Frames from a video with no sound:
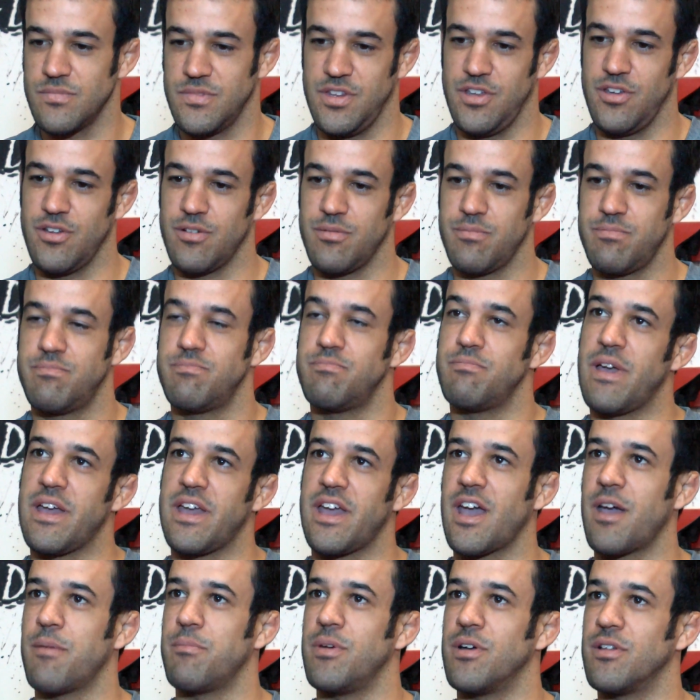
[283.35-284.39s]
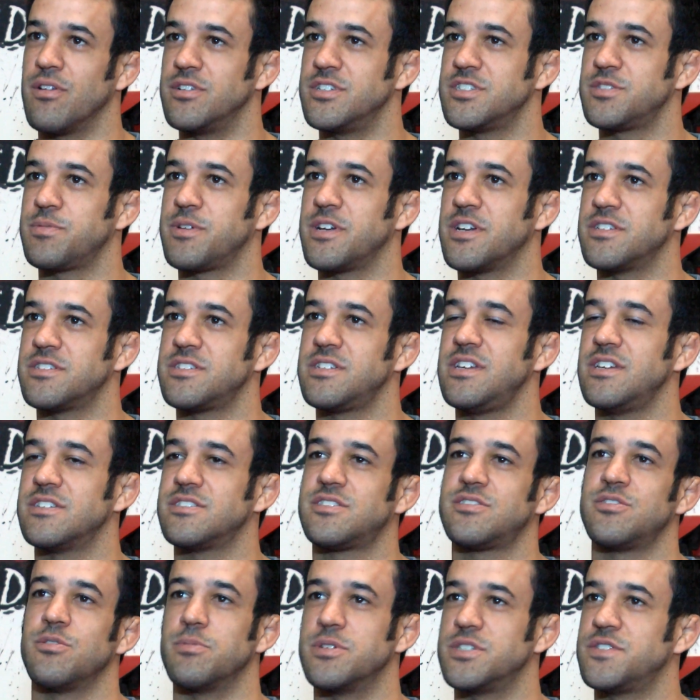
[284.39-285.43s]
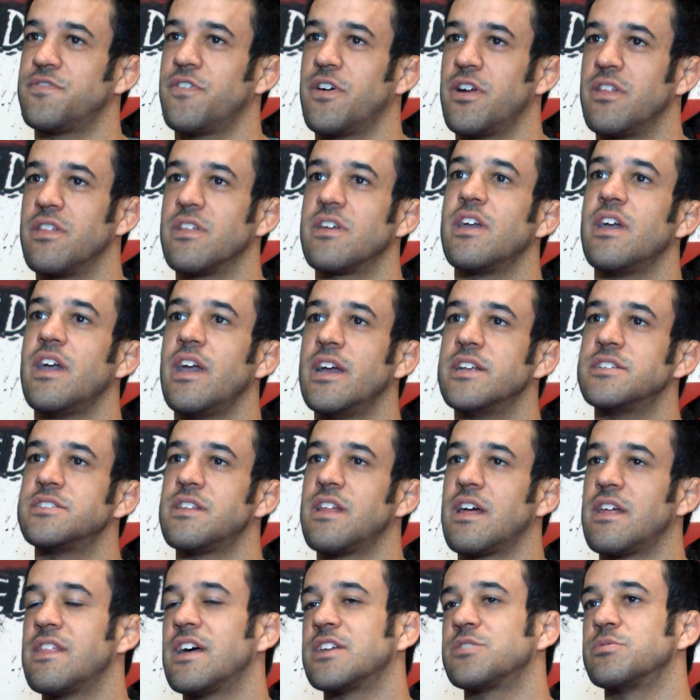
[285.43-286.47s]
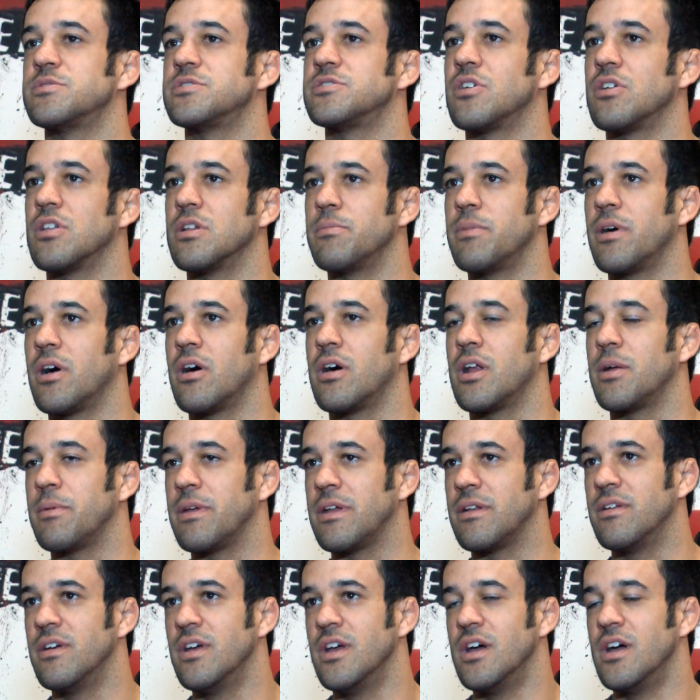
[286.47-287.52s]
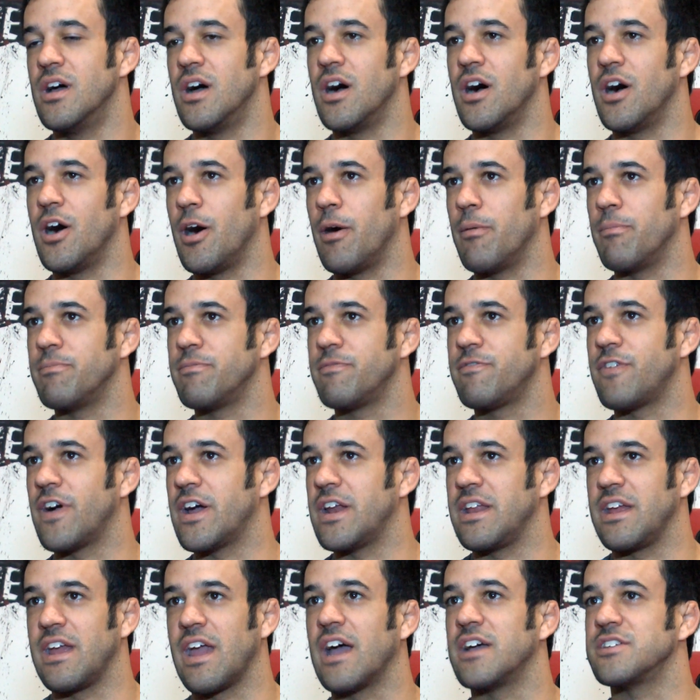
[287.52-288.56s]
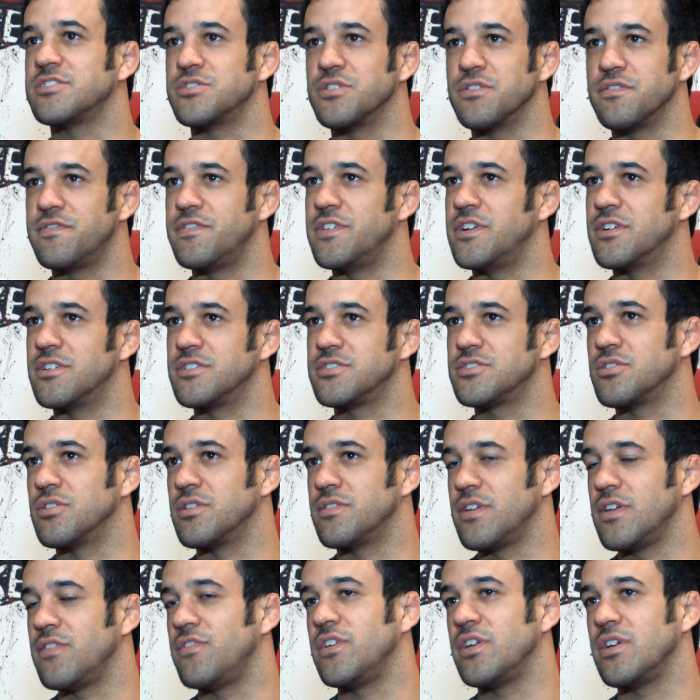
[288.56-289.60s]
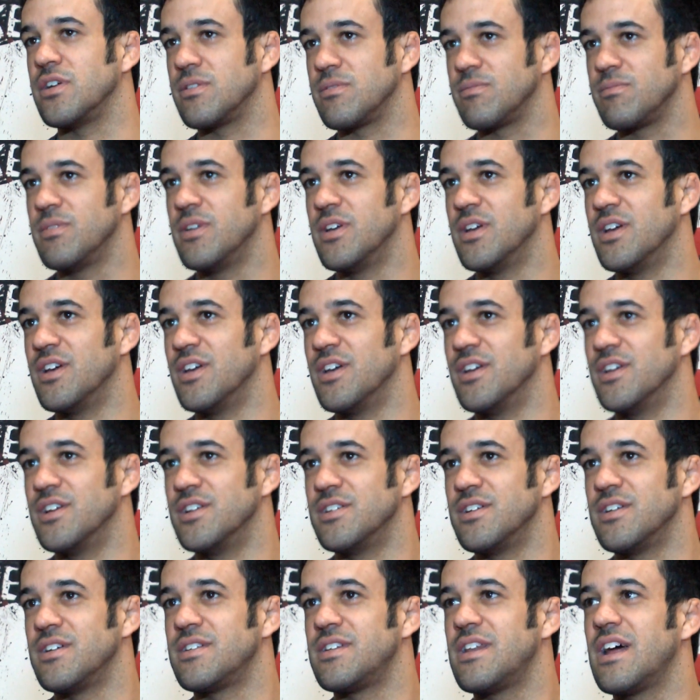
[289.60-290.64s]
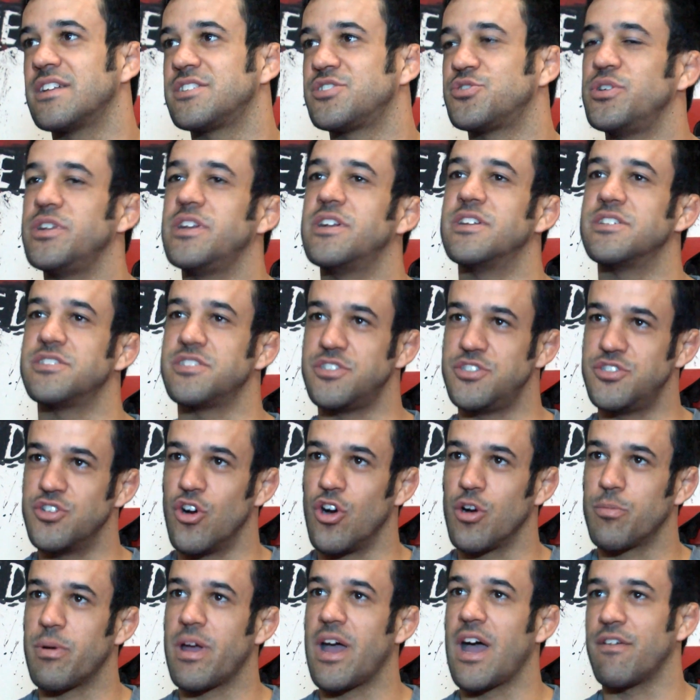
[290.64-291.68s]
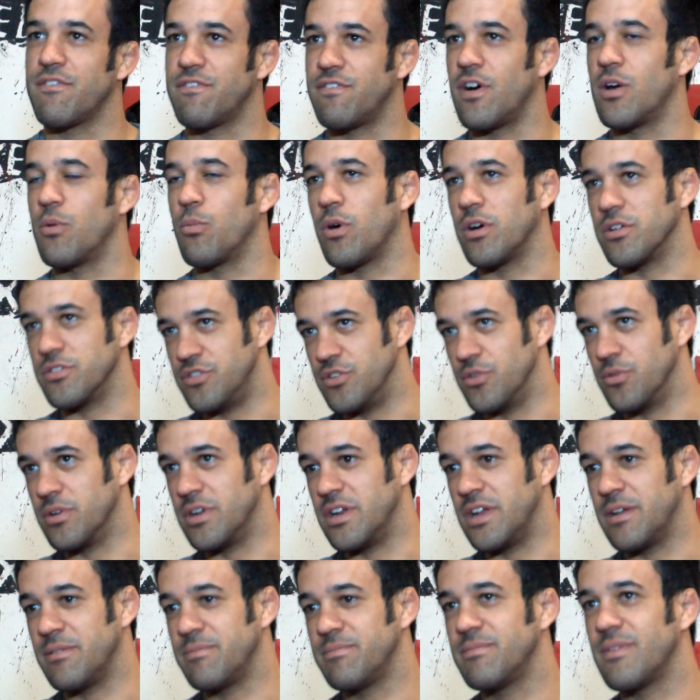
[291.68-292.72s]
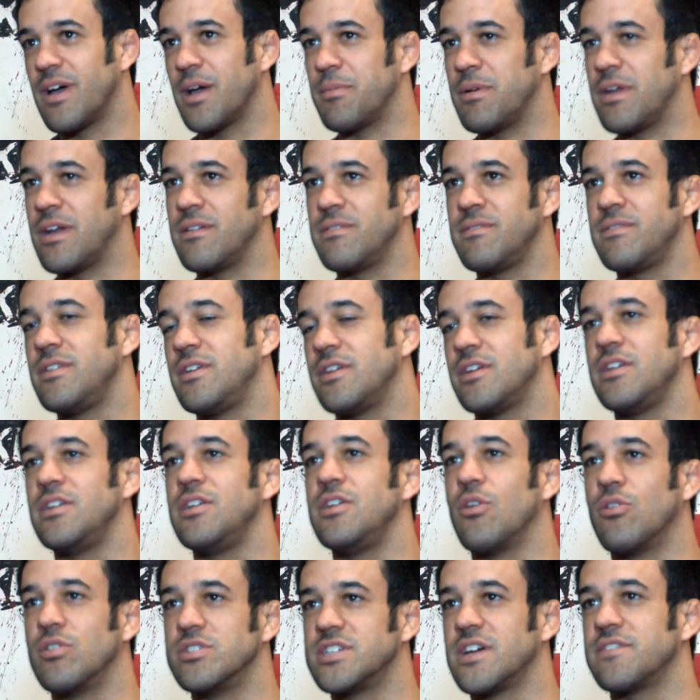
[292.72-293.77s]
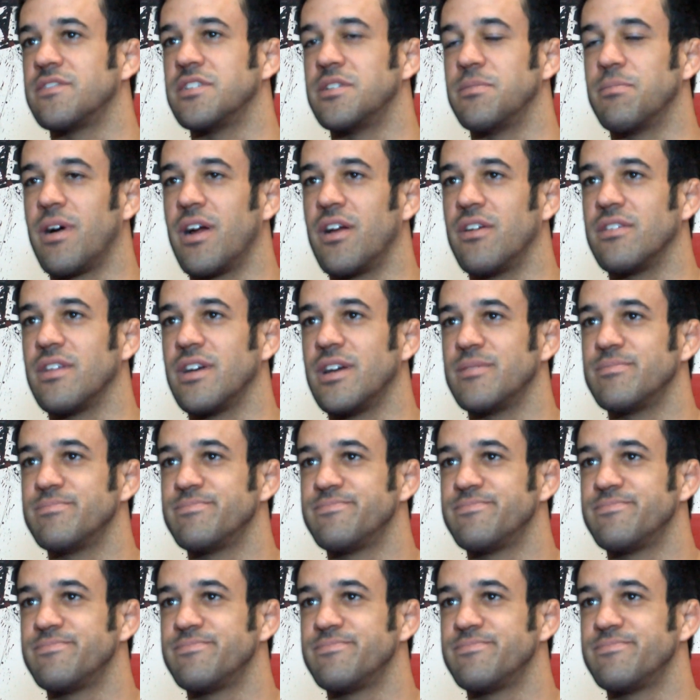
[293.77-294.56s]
know, Mayhem Miller, just because he has so much fun in the cage, and that's what it's all about. I mean, fighting has no fear. So if you can not treat it as a joke, but have fun while doing it, I mean, you always have to admire that.